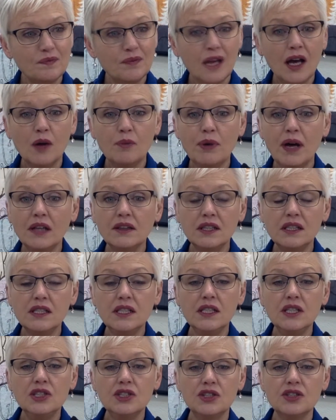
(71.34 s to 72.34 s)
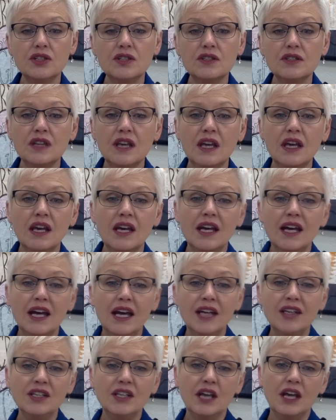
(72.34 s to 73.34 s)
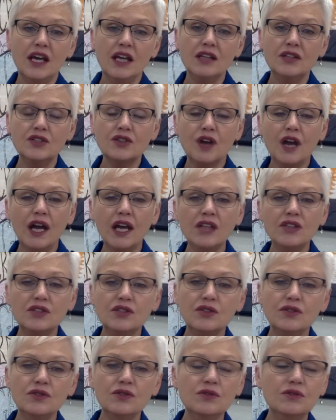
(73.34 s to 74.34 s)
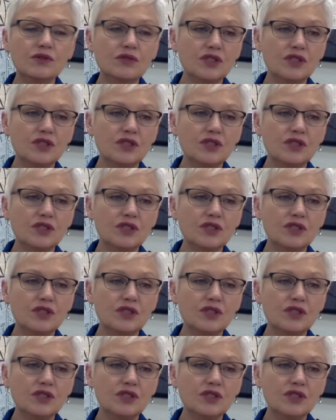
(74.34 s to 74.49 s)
help out the teachers and try to